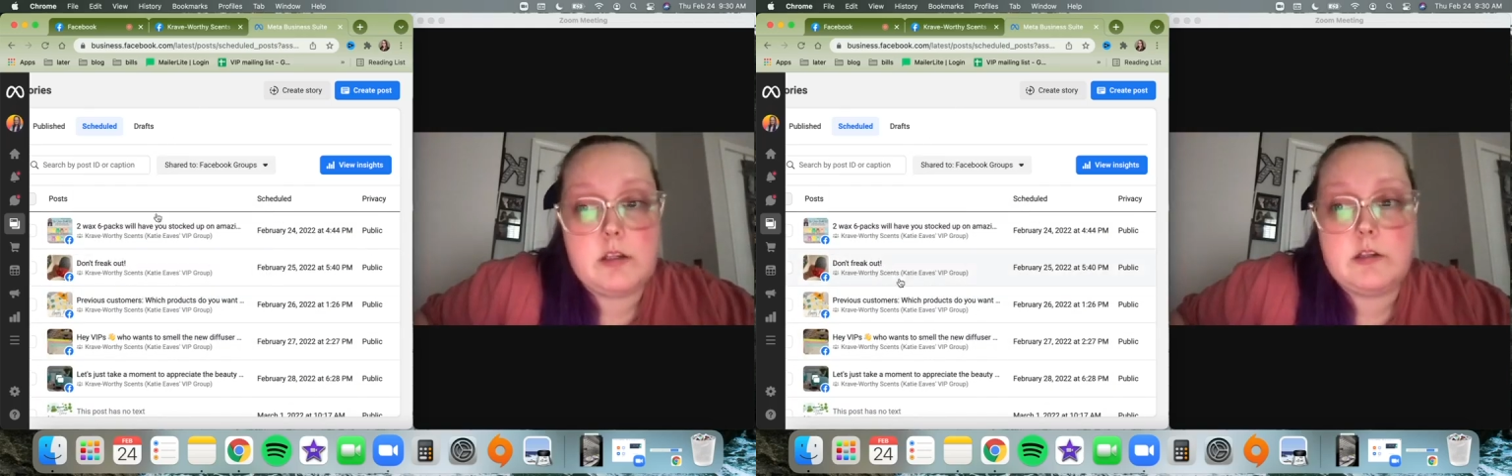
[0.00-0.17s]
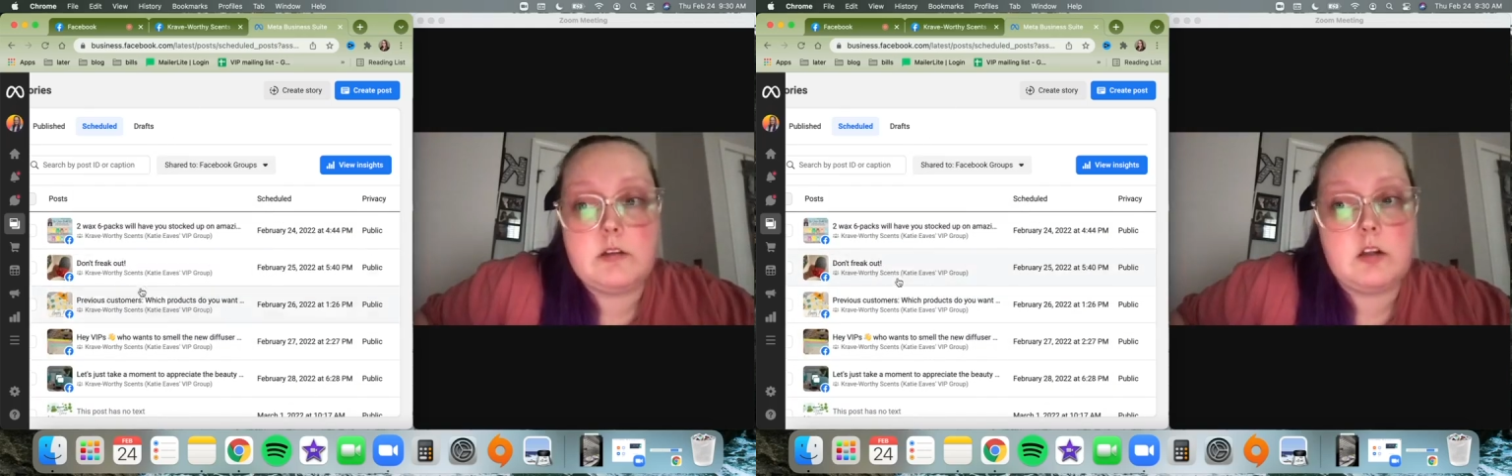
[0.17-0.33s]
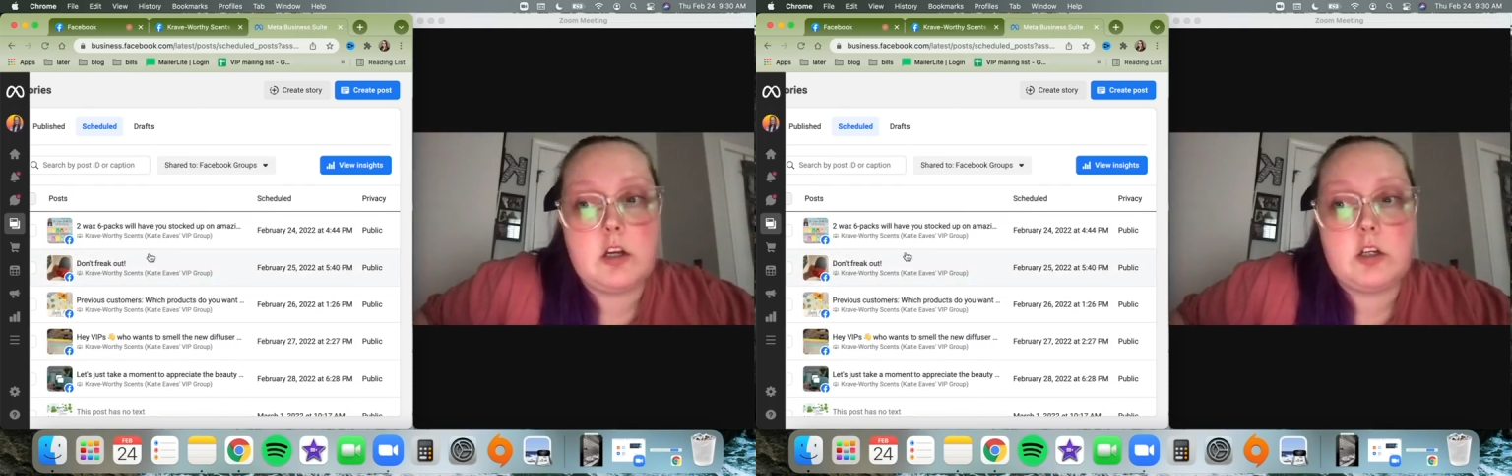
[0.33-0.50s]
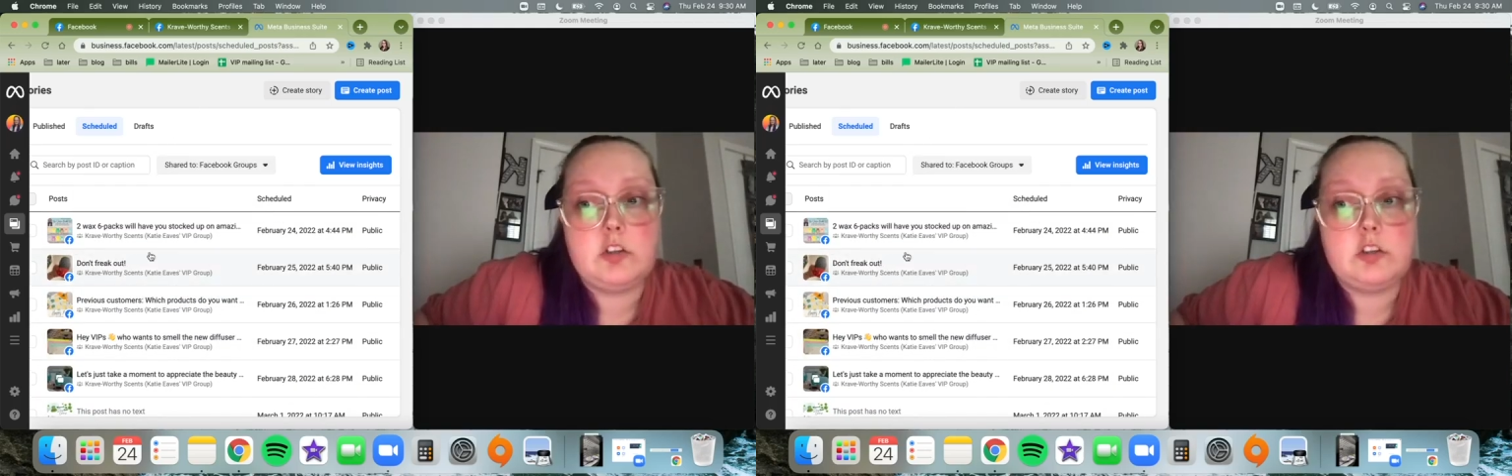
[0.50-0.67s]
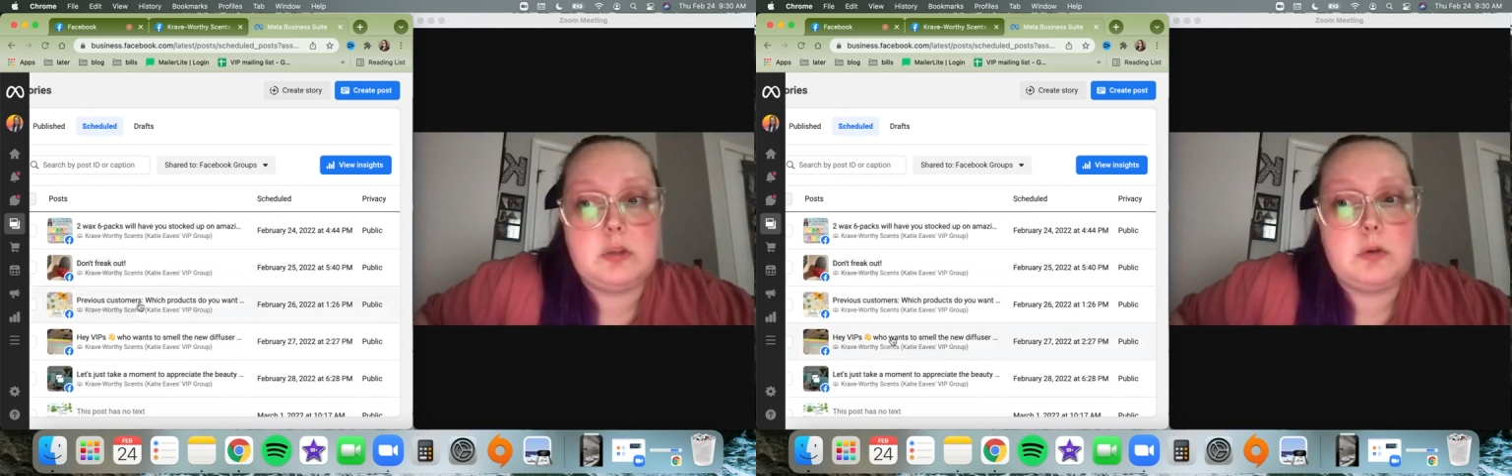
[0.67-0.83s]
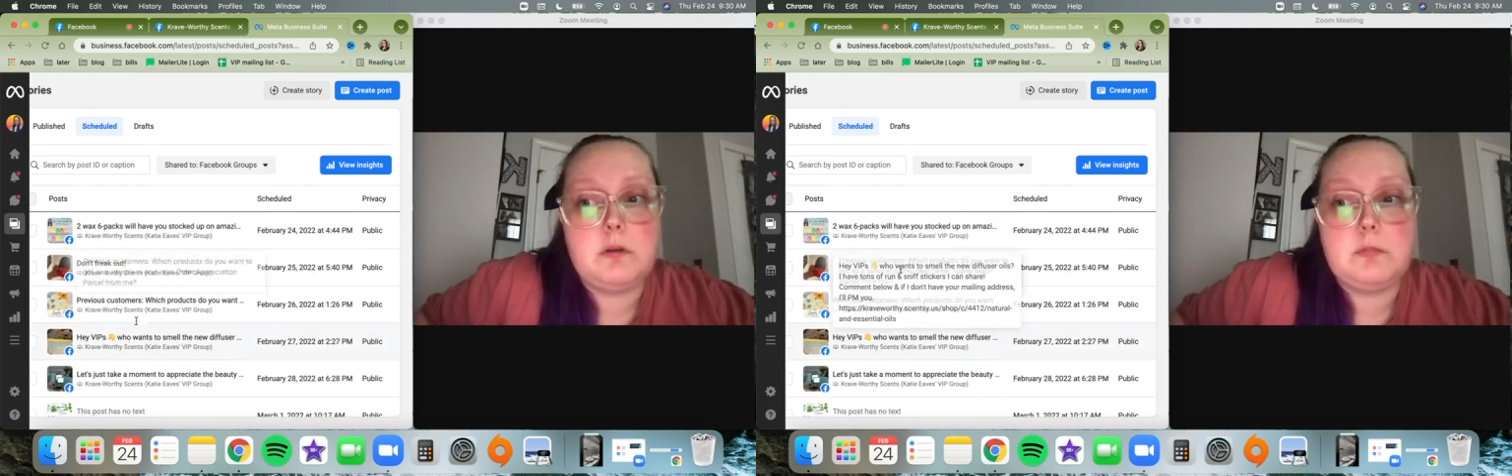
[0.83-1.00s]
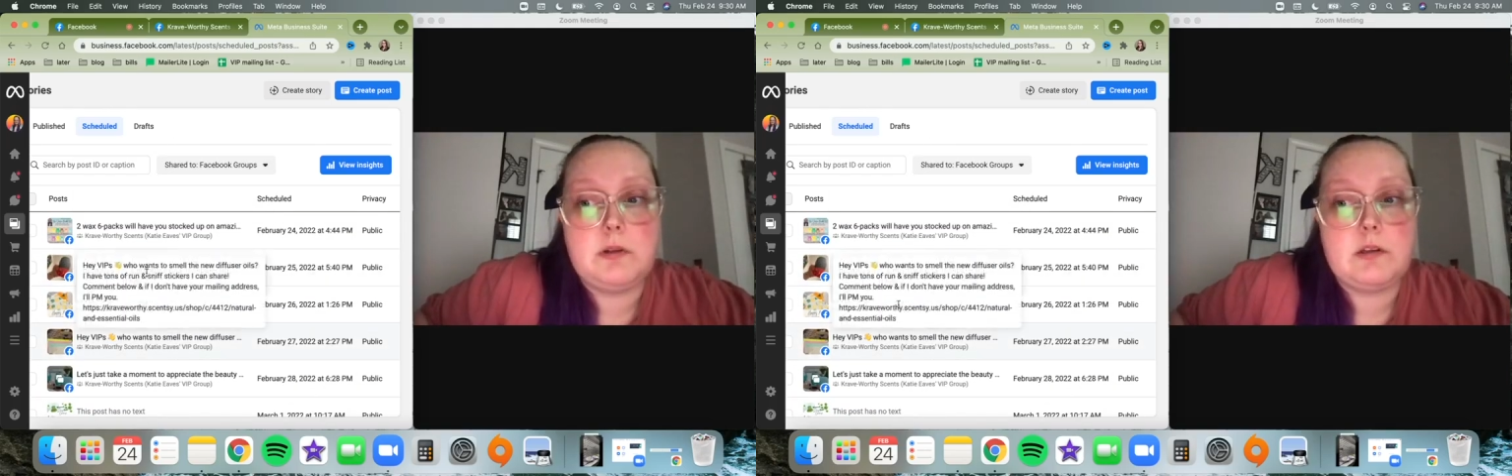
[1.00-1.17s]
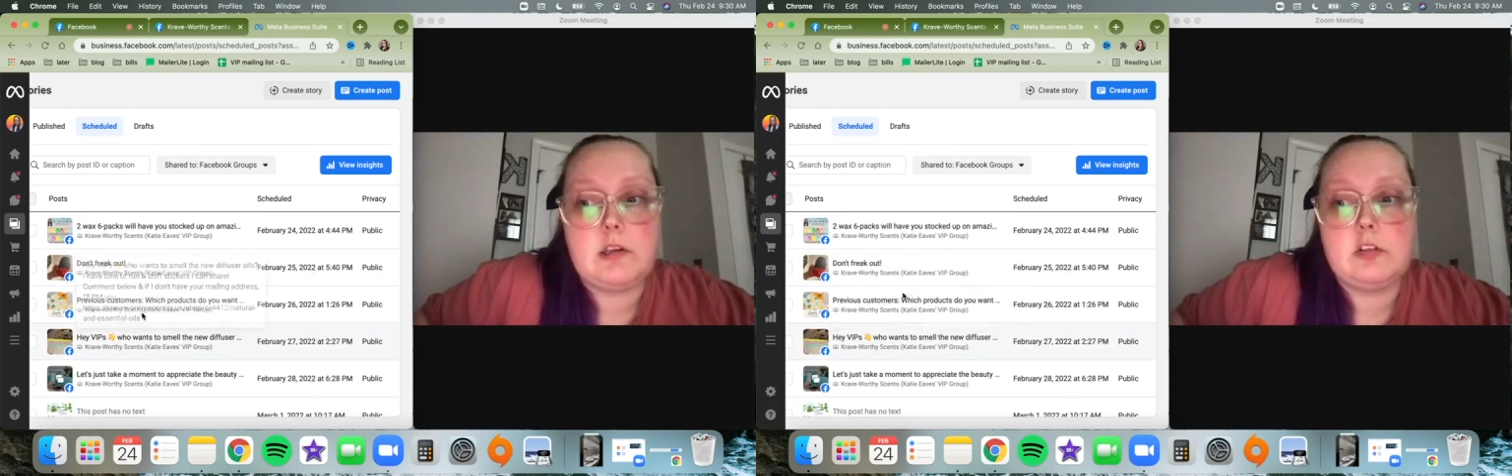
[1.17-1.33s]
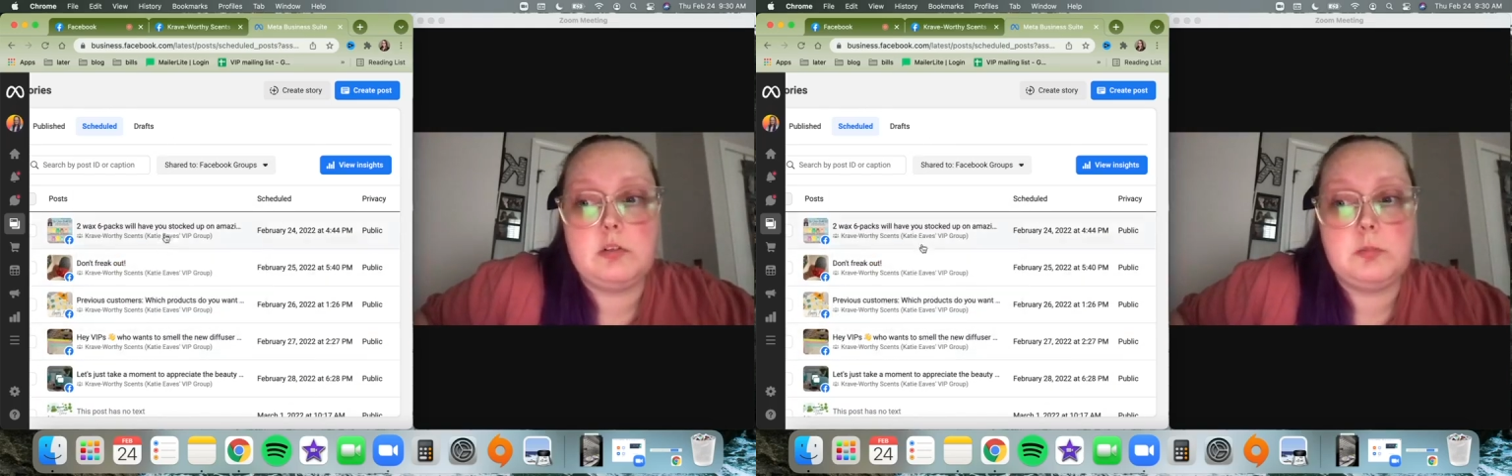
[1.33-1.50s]
is not going to show up the
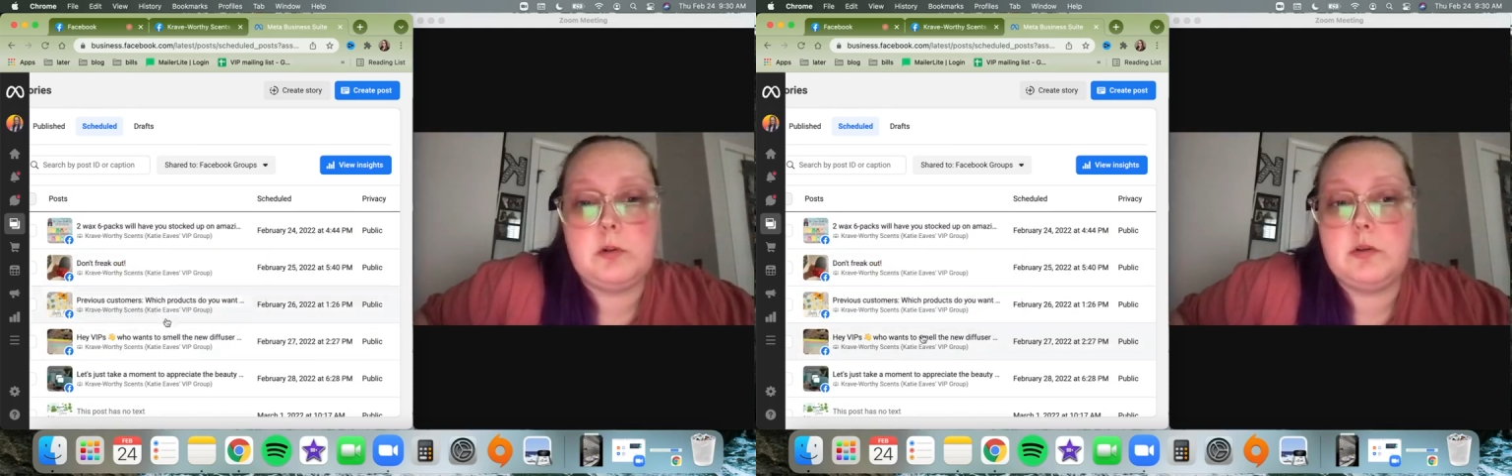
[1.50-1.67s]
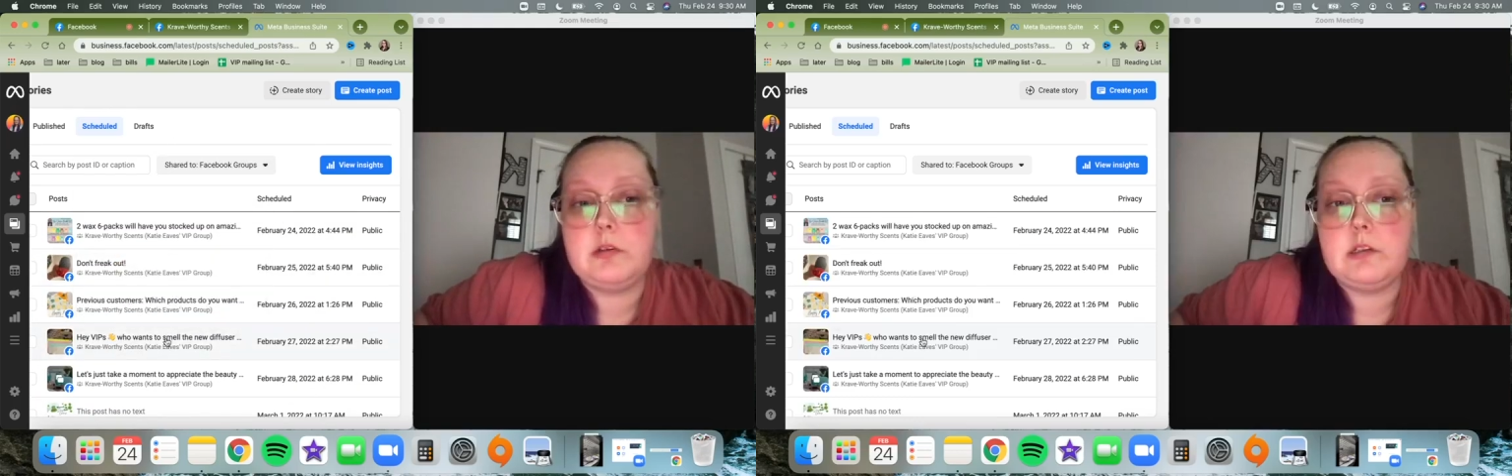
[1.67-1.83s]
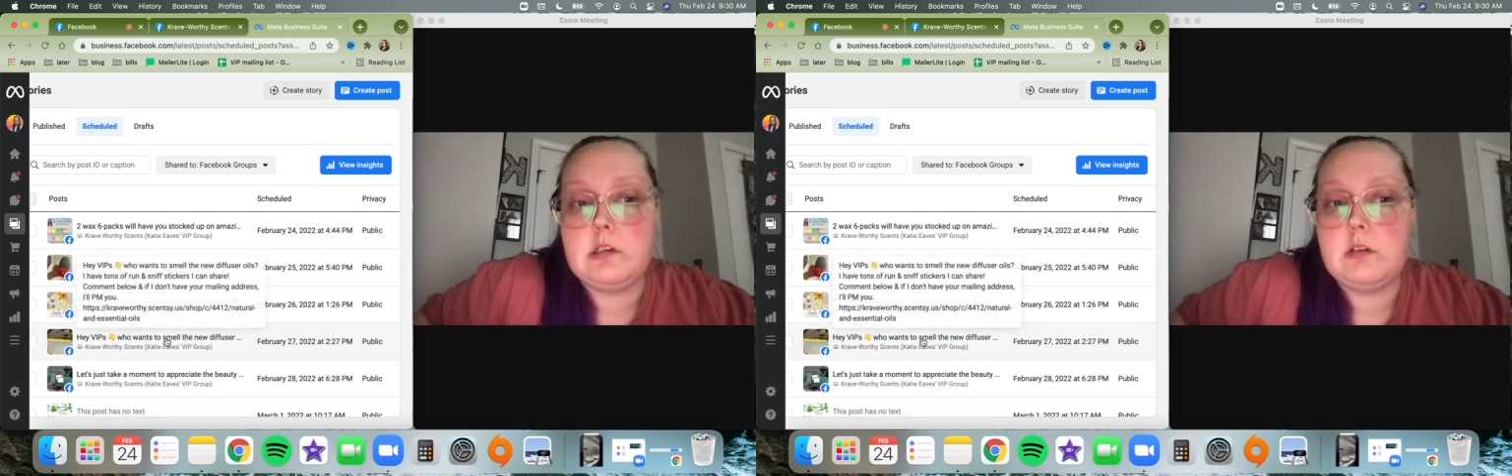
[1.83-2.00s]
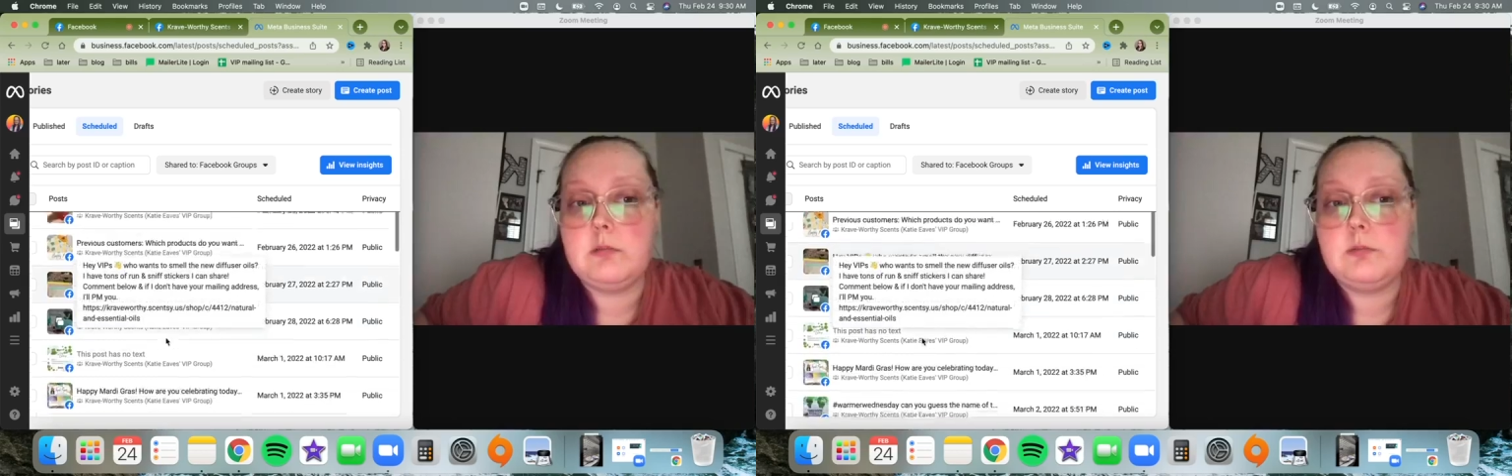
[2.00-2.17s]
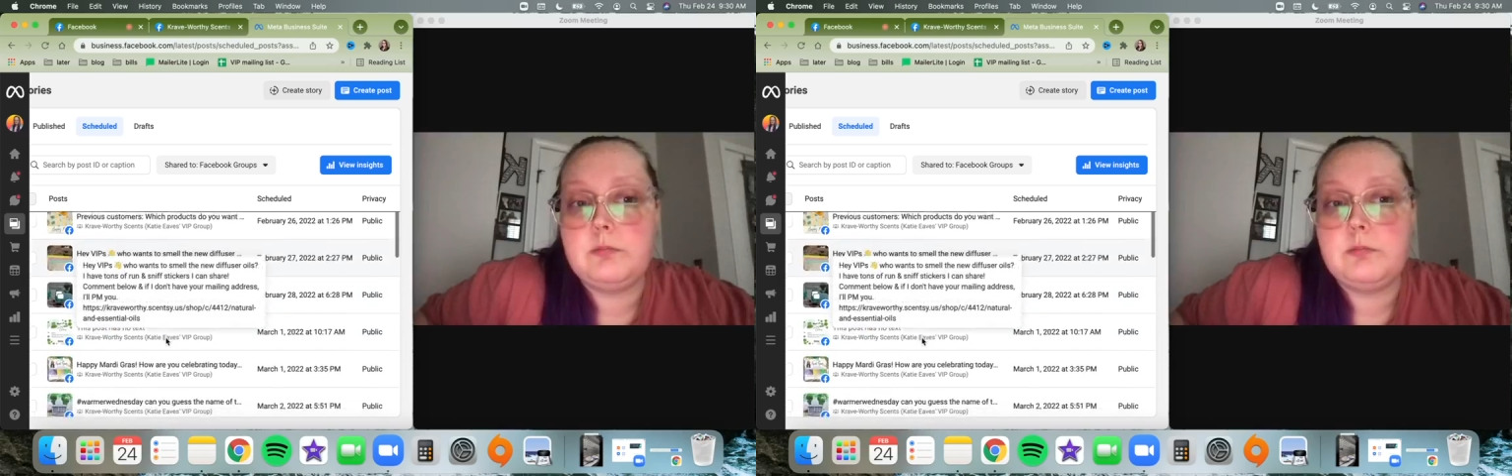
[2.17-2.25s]
scheduled posts here